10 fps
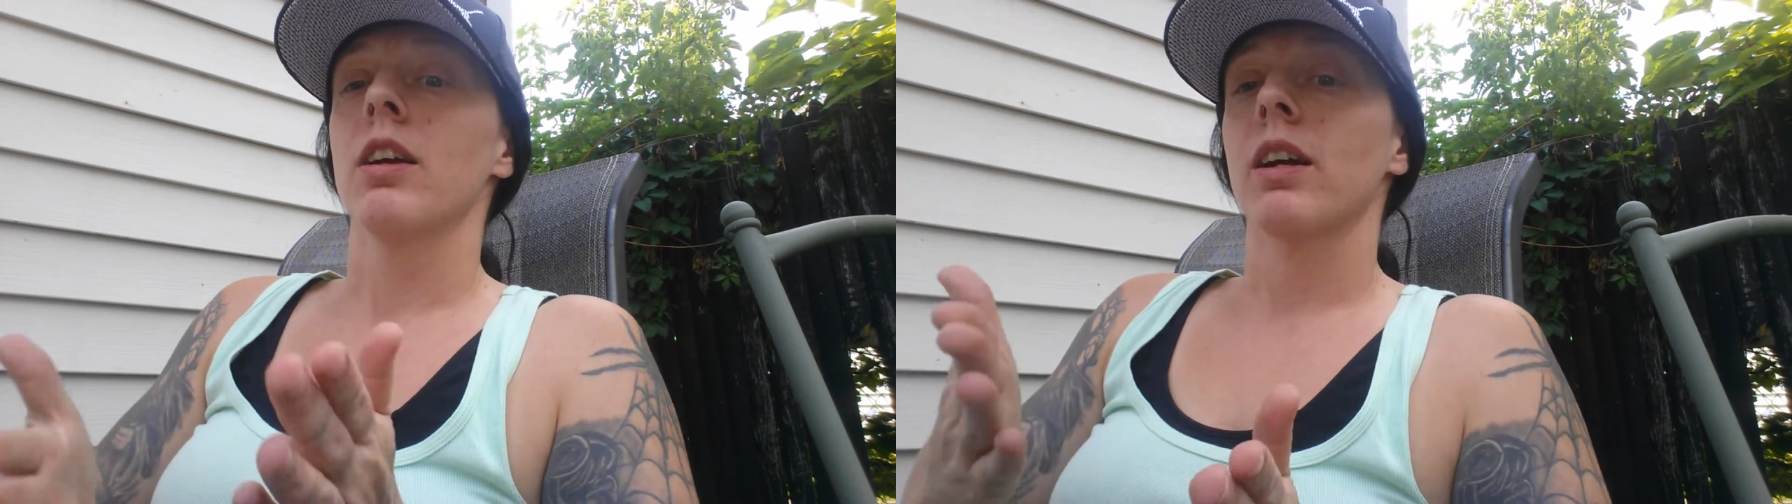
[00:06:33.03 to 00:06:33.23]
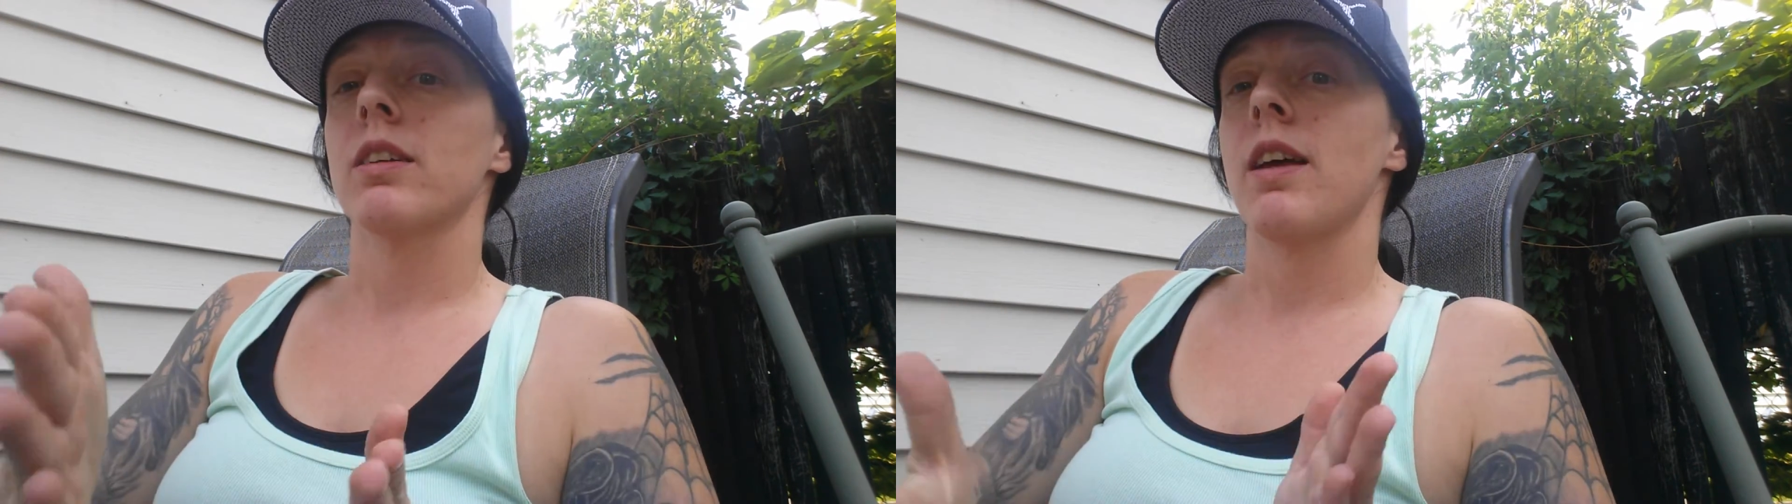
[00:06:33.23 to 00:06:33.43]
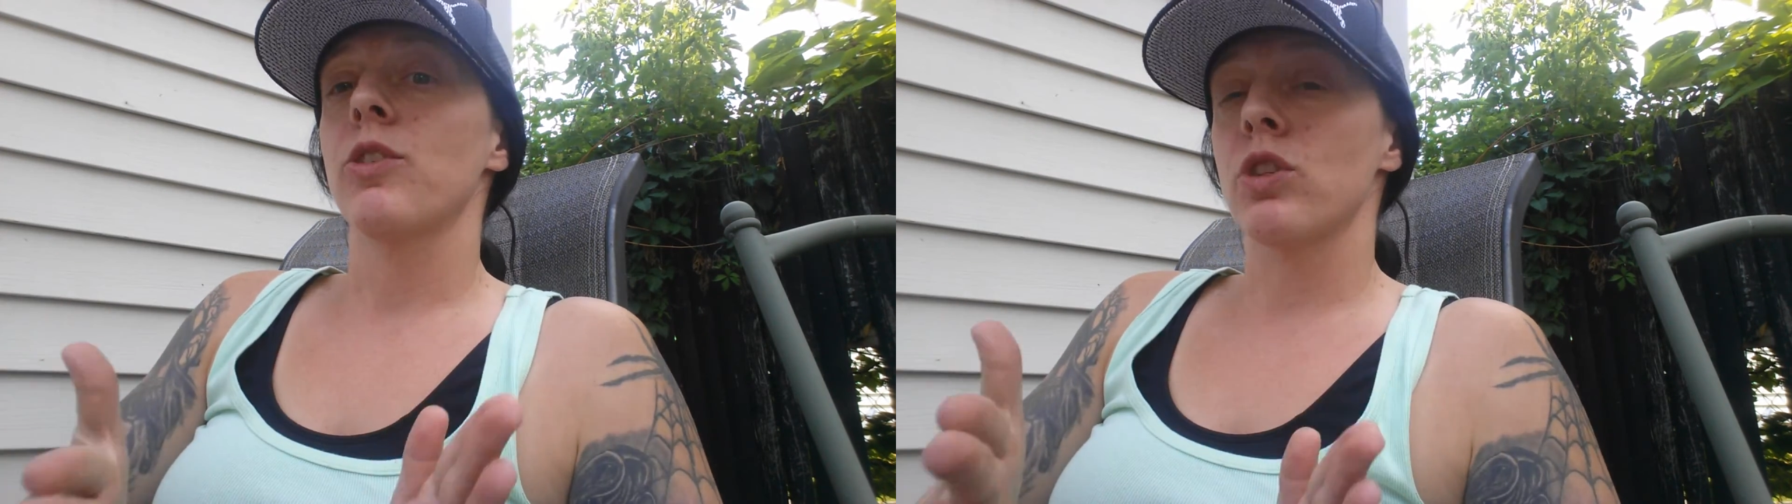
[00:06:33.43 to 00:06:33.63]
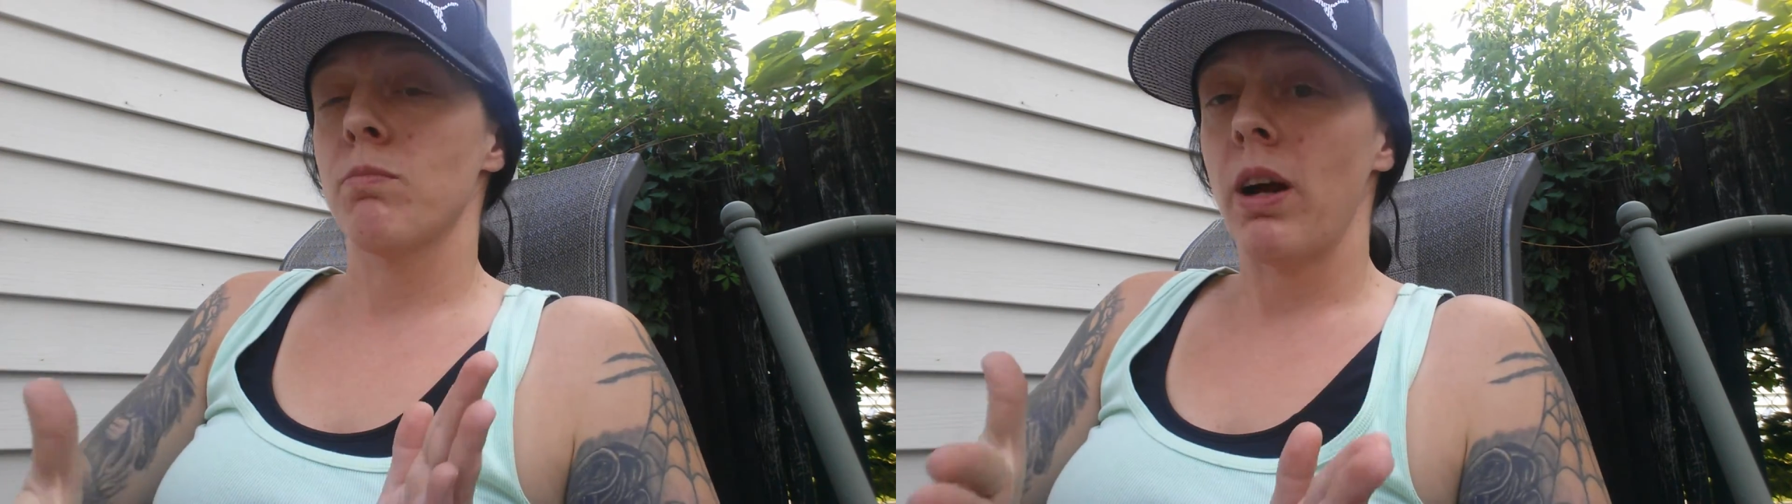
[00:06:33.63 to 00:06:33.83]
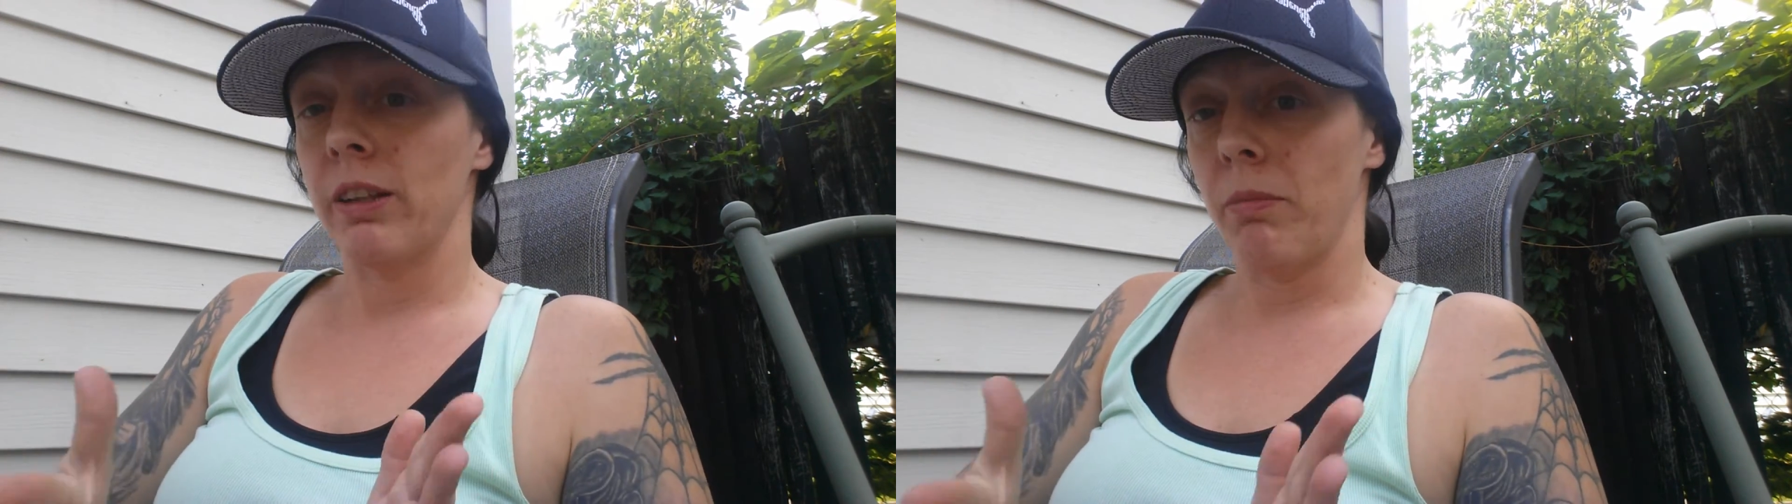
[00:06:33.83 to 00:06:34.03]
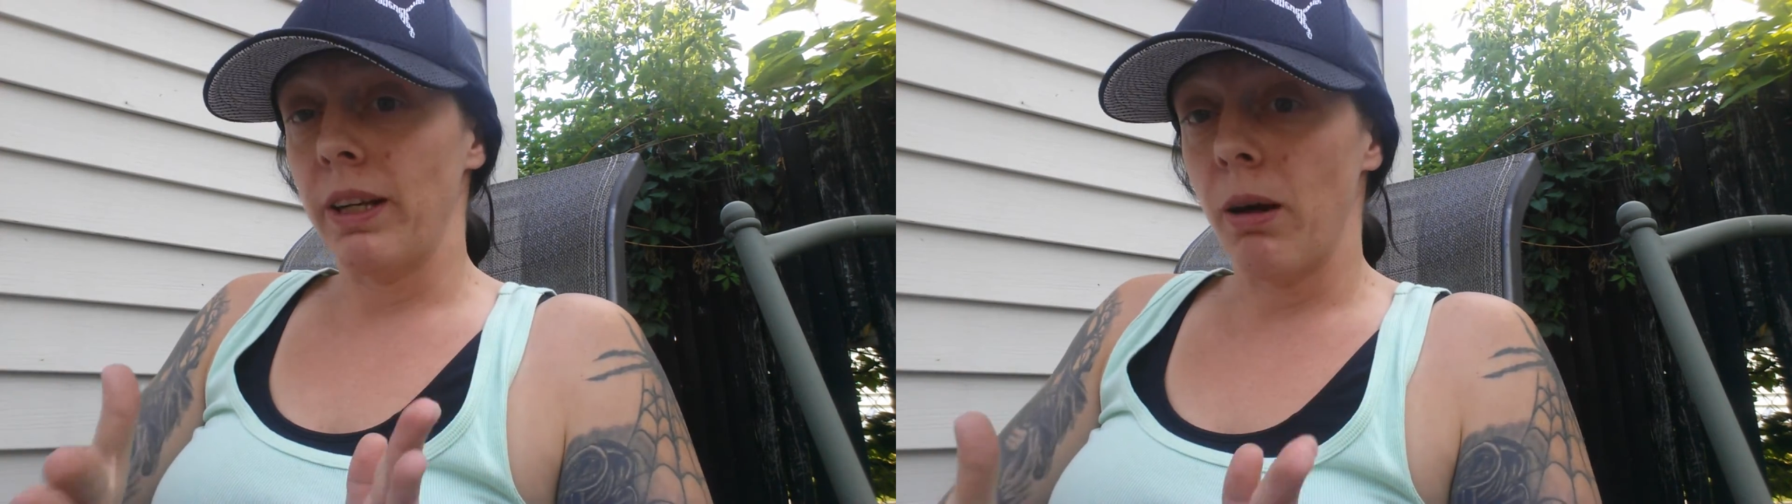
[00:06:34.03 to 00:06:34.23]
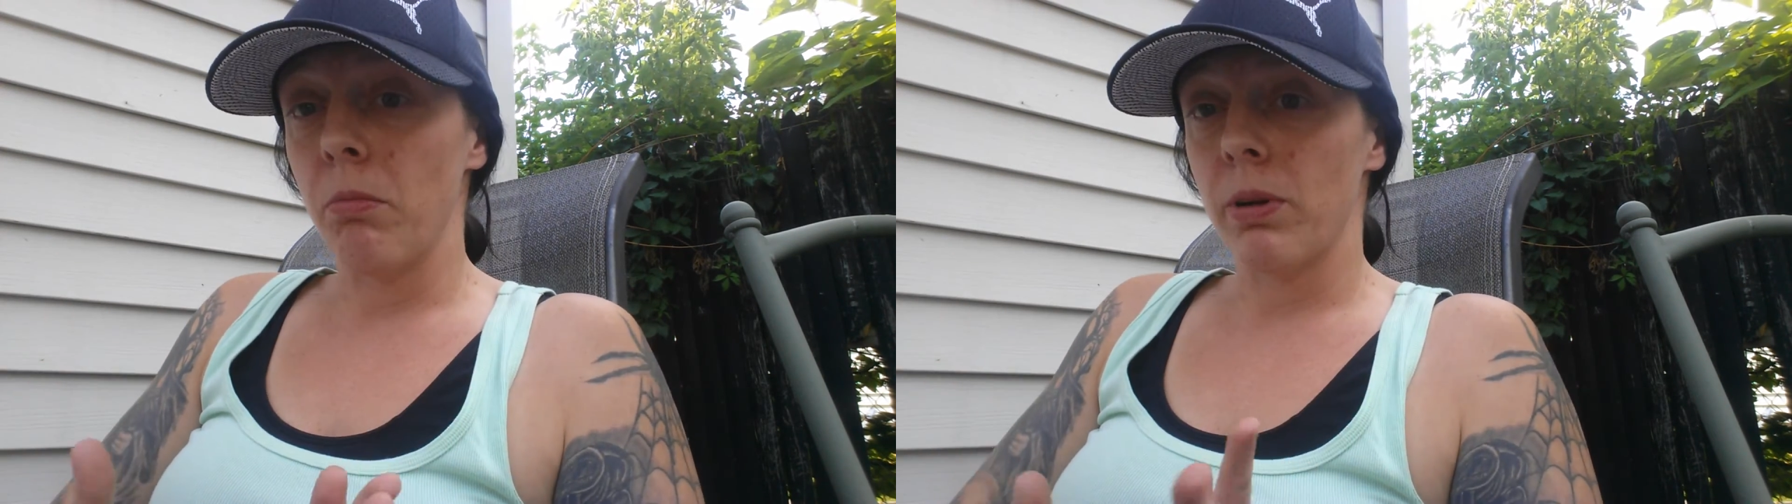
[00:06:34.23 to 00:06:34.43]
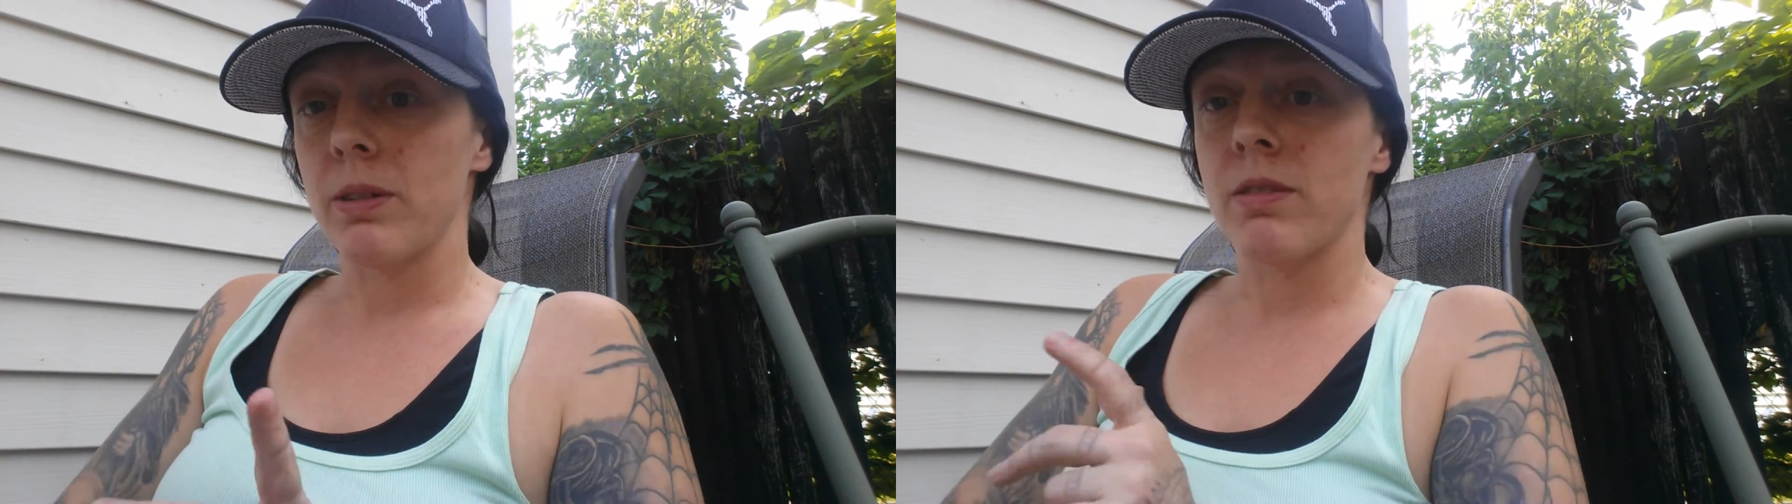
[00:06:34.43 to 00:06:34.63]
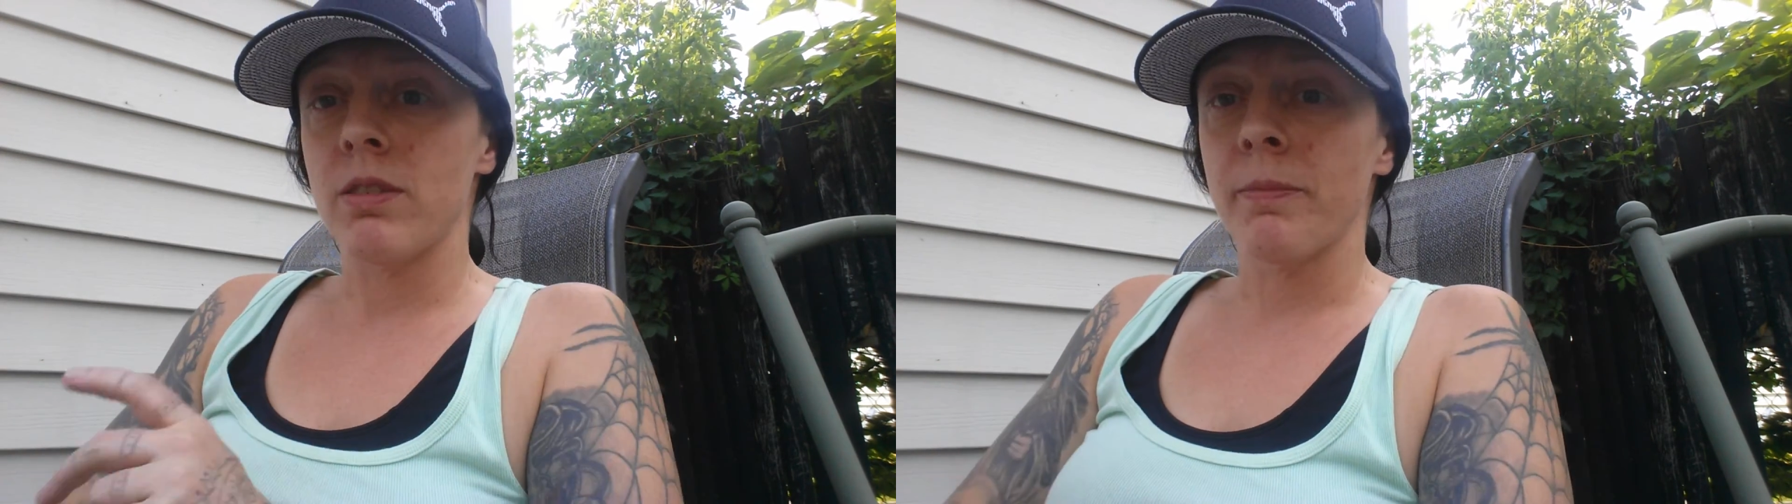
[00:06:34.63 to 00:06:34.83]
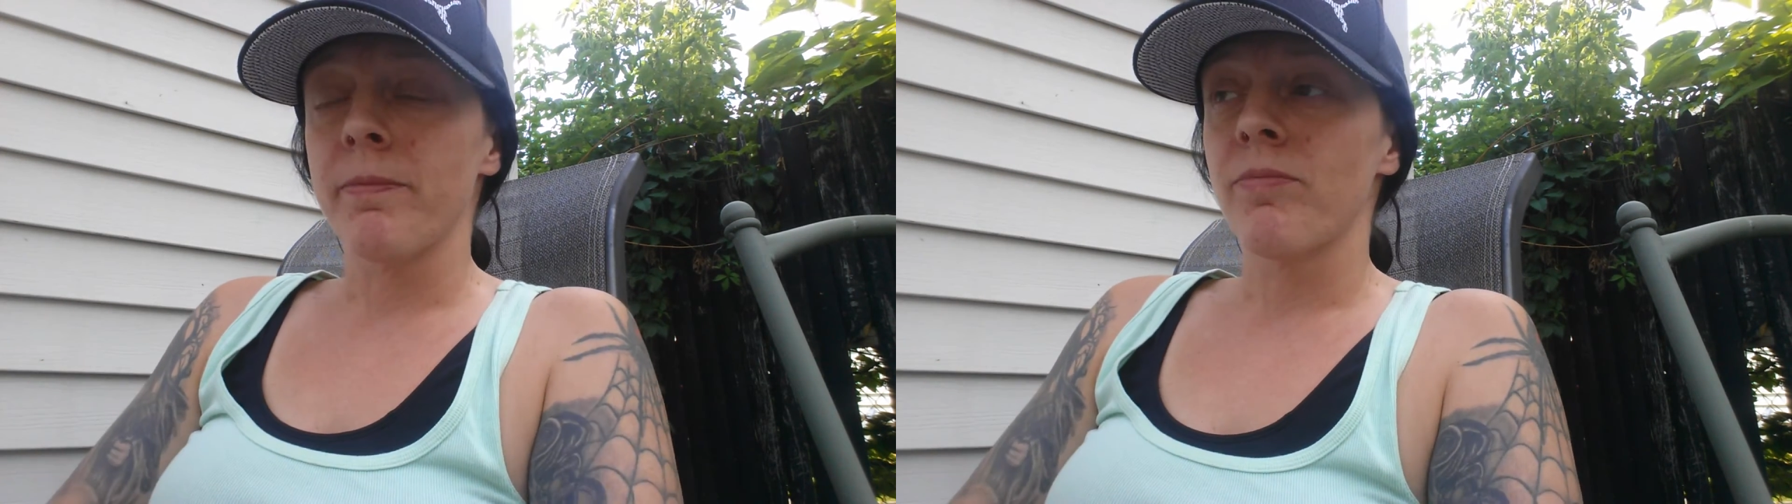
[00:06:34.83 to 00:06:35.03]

because i just mind my numbers